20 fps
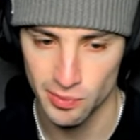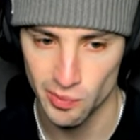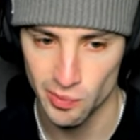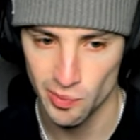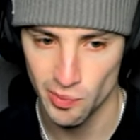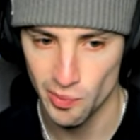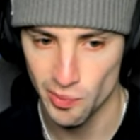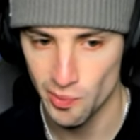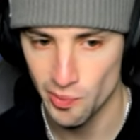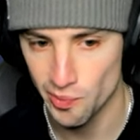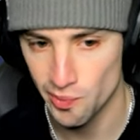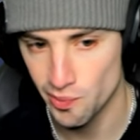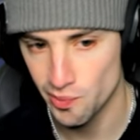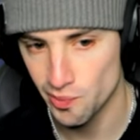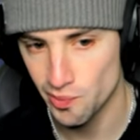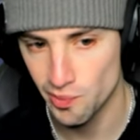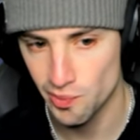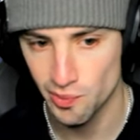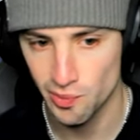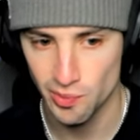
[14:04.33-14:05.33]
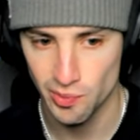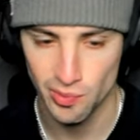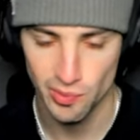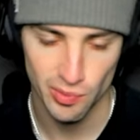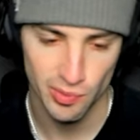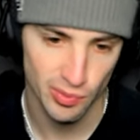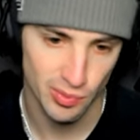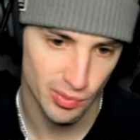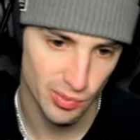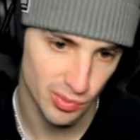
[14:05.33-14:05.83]

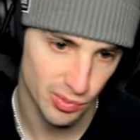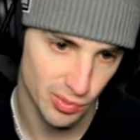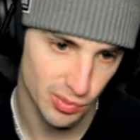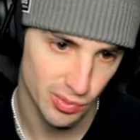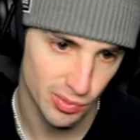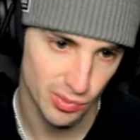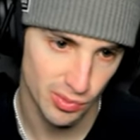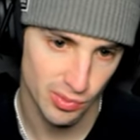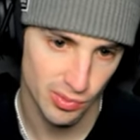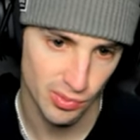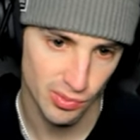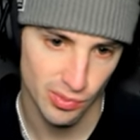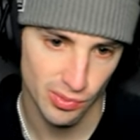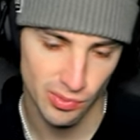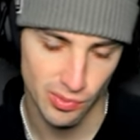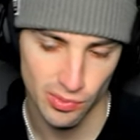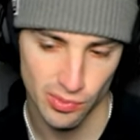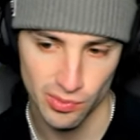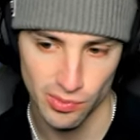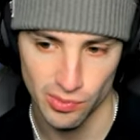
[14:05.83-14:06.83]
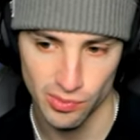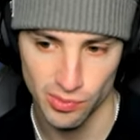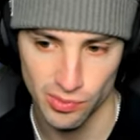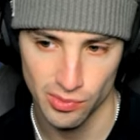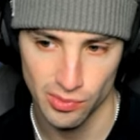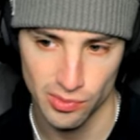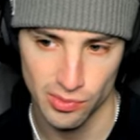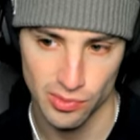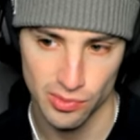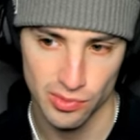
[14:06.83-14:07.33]

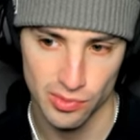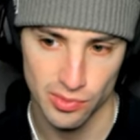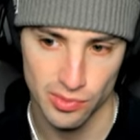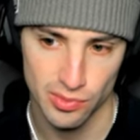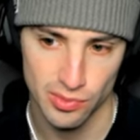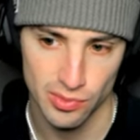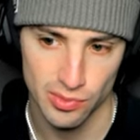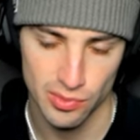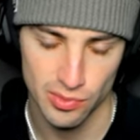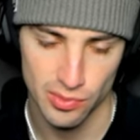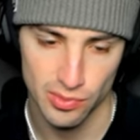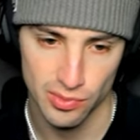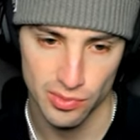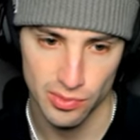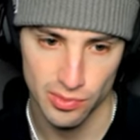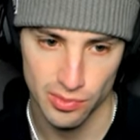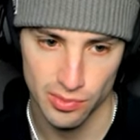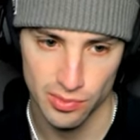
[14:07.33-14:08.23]
No one is speaking in this clip.